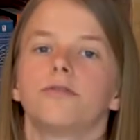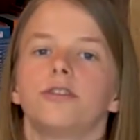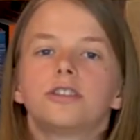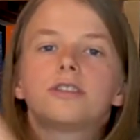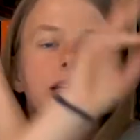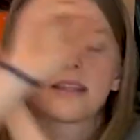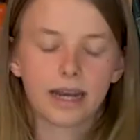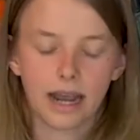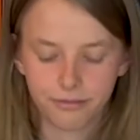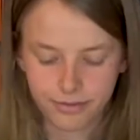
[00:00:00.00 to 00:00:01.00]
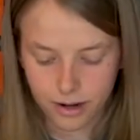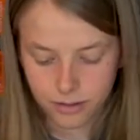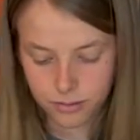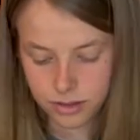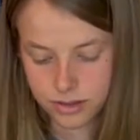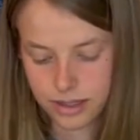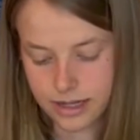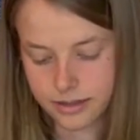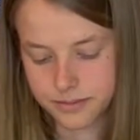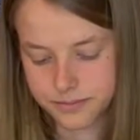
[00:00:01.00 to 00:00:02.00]
first thing that I found was
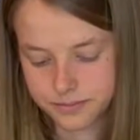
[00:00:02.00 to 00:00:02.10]
that...